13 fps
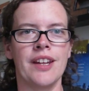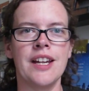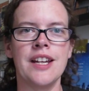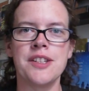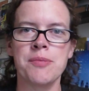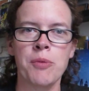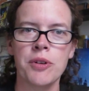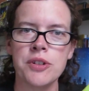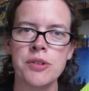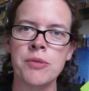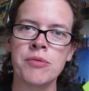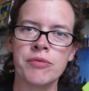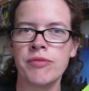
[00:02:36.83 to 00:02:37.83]
it's more t
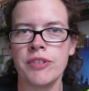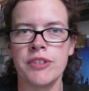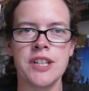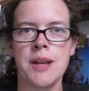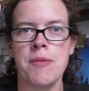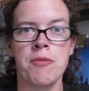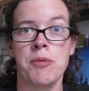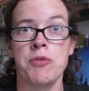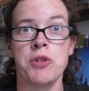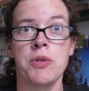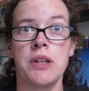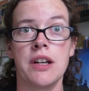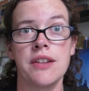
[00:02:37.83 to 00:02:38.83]
for, to keep him from
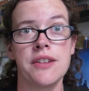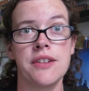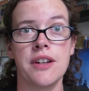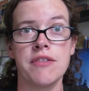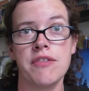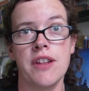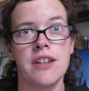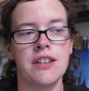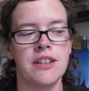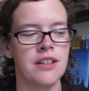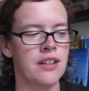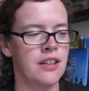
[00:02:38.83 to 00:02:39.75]
chewing on stuff than